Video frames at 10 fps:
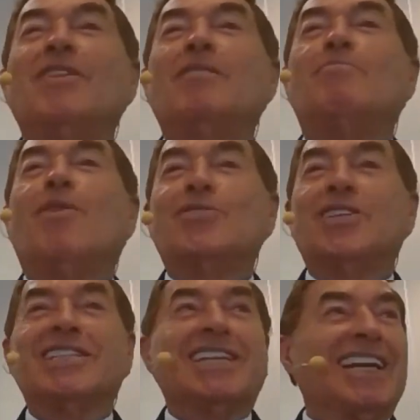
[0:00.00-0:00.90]

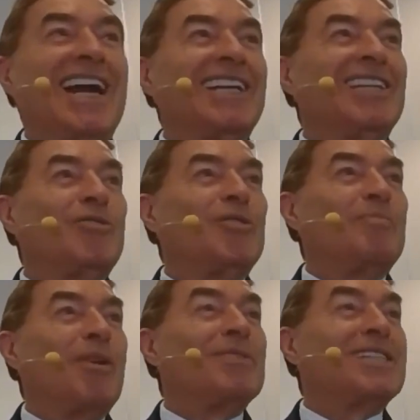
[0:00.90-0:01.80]
Moses got into the
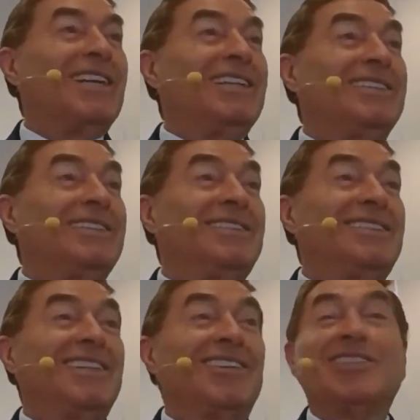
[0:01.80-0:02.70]
promised land
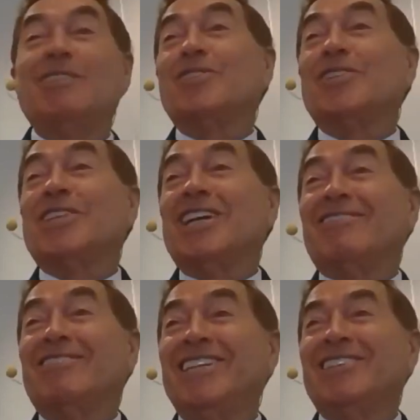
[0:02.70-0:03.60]
because he was there
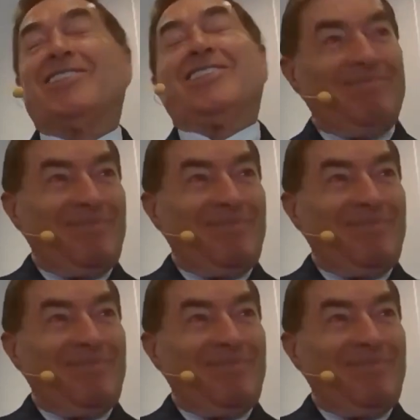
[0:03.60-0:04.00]
with Jesus.